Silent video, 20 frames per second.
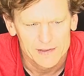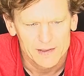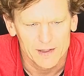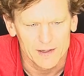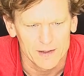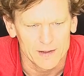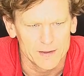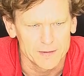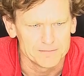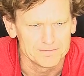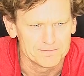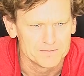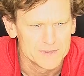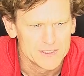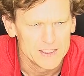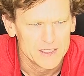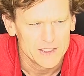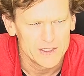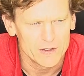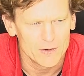Um,
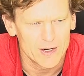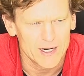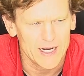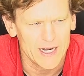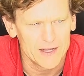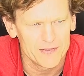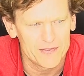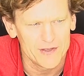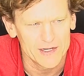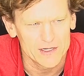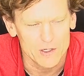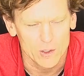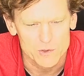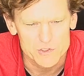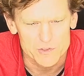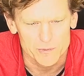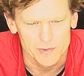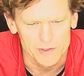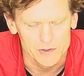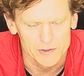you know, I think
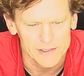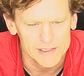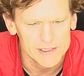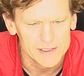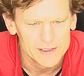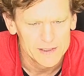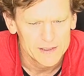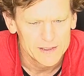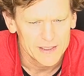coachability.